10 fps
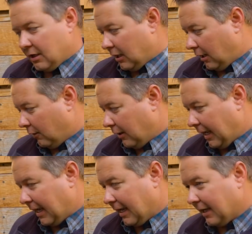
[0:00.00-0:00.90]

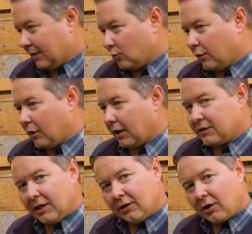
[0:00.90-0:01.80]
And we got a
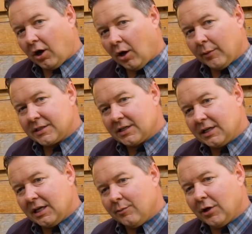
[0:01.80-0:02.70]
ton of comments
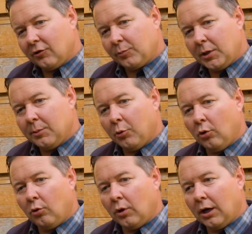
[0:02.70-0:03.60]
and emails.
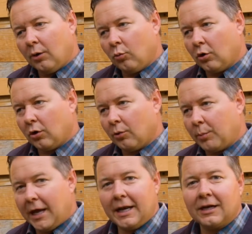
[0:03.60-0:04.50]
People were
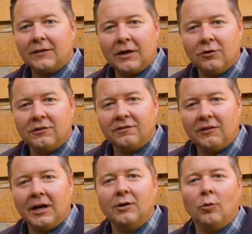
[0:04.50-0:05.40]
panicked. They couldn't
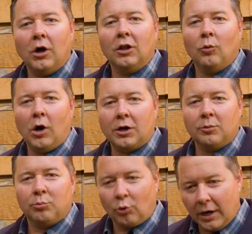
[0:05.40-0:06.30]
find a wall of water
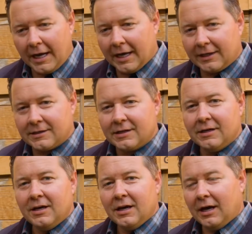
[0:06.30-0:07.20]
brand.
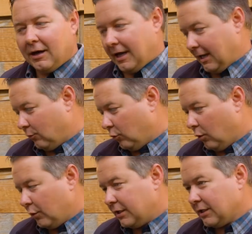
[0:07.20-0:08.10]
And
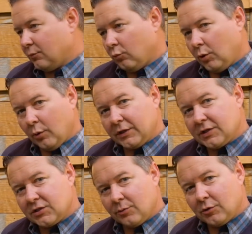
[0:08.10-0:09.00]
what we did, we went
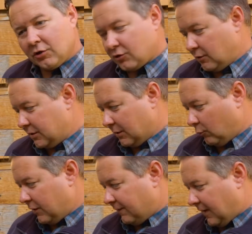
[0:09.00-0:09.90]
to some nurseries and
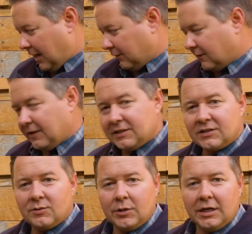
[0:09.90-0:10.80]
we found this
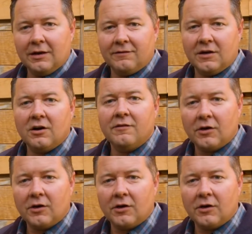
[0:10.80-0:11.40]
to be a very,